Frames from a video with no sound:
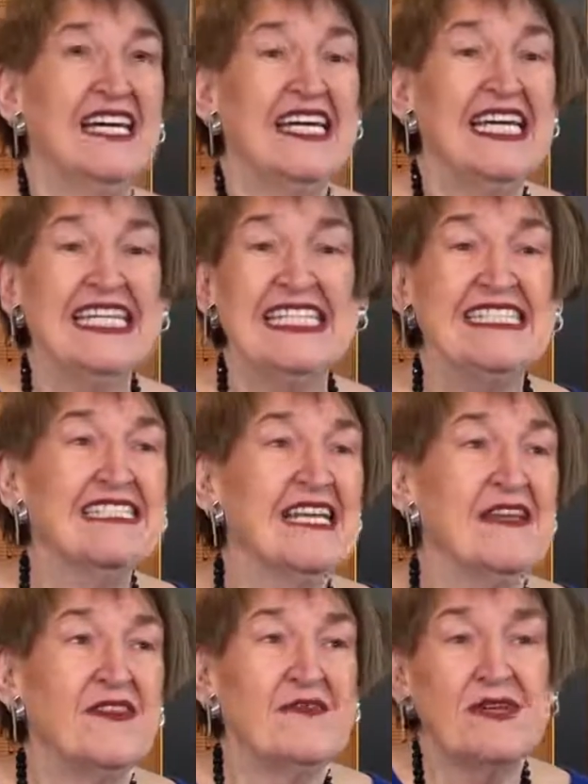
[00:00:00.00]
He didn't
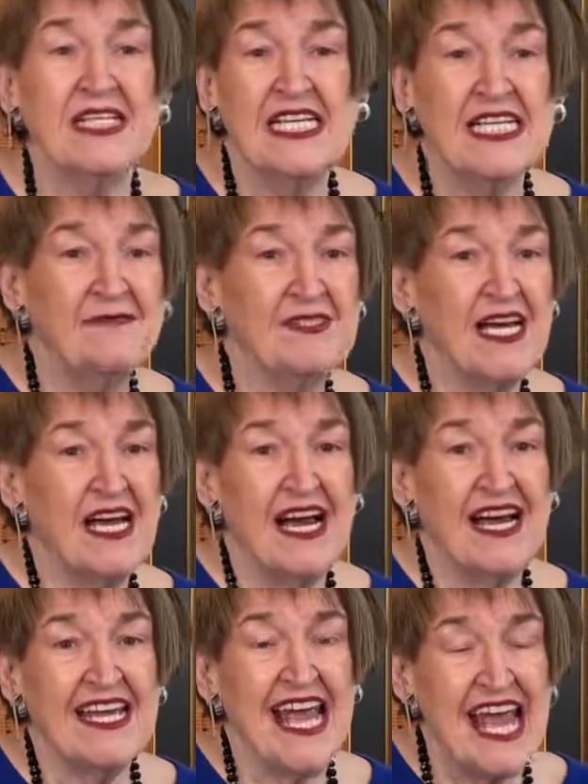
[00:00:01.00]
say 3 times
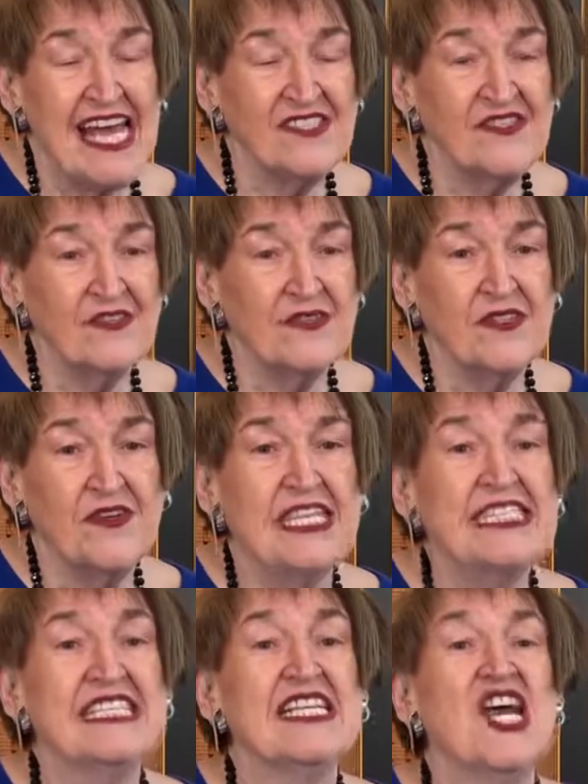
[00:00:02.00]
I asked the Lord. No, he
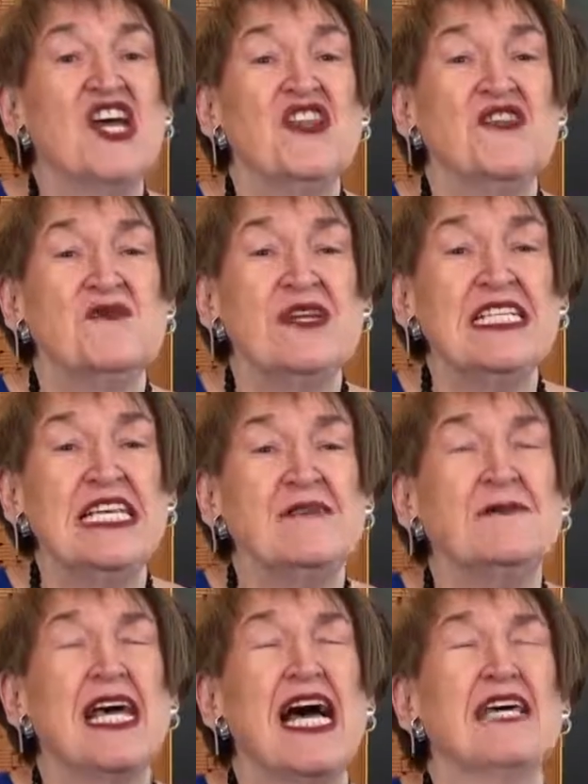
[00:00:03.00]
said 3
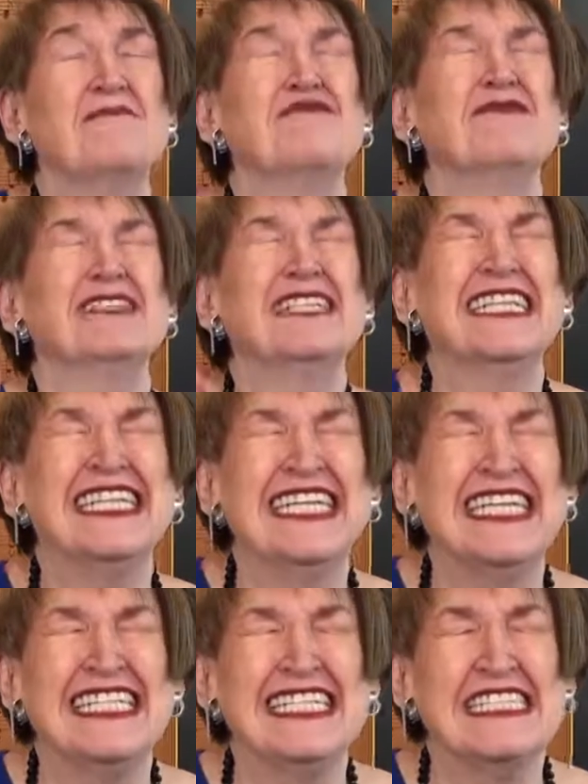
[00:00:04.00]
times I
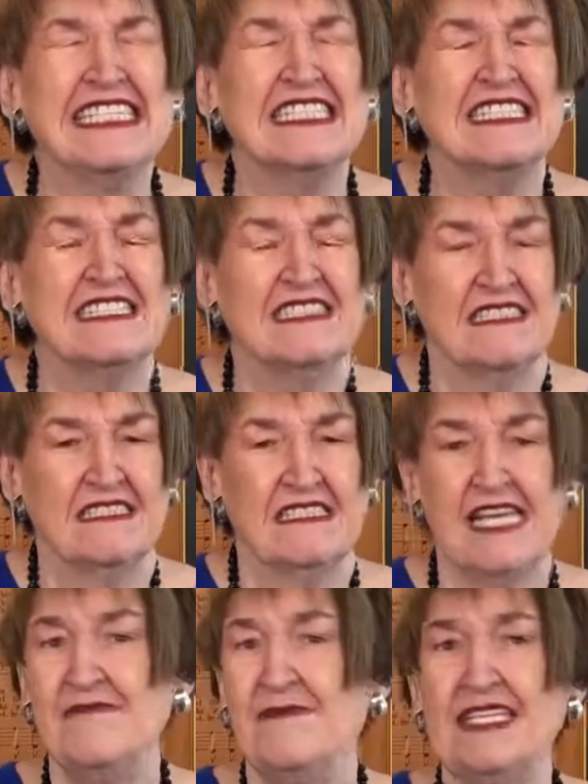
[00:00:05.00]
pleaded.
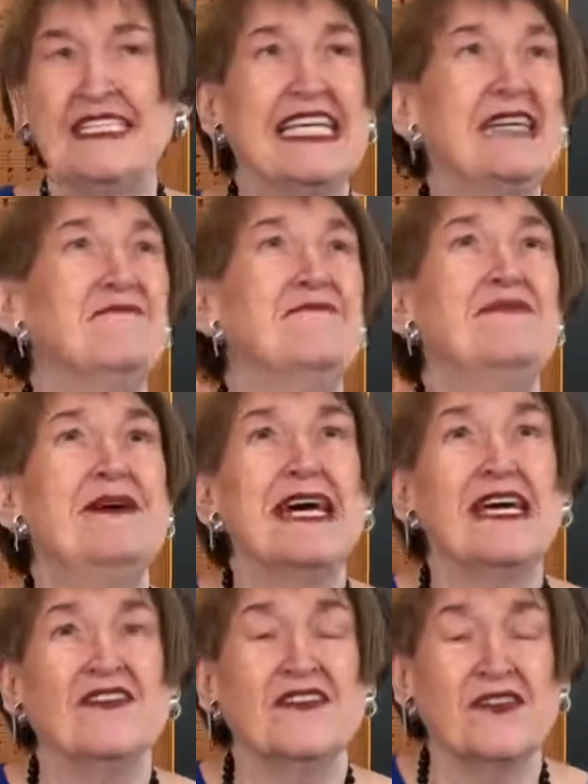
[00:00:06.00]
That means he
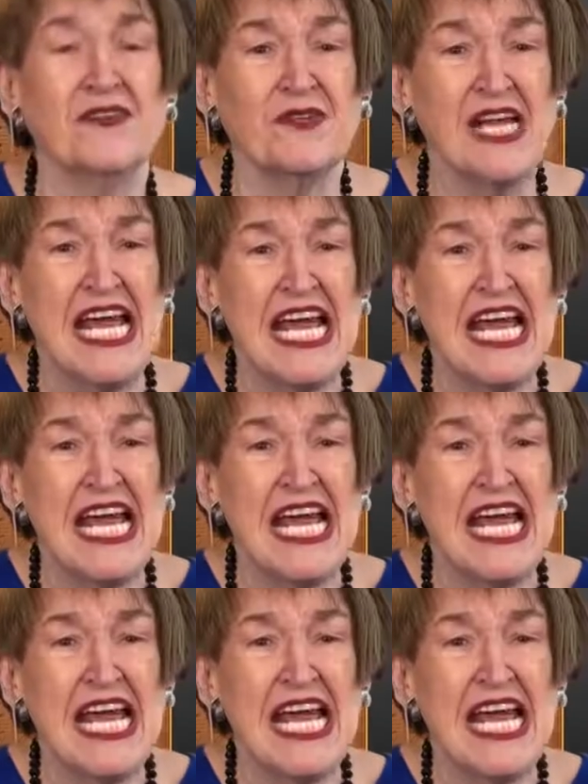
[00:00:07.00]
begged the Lord.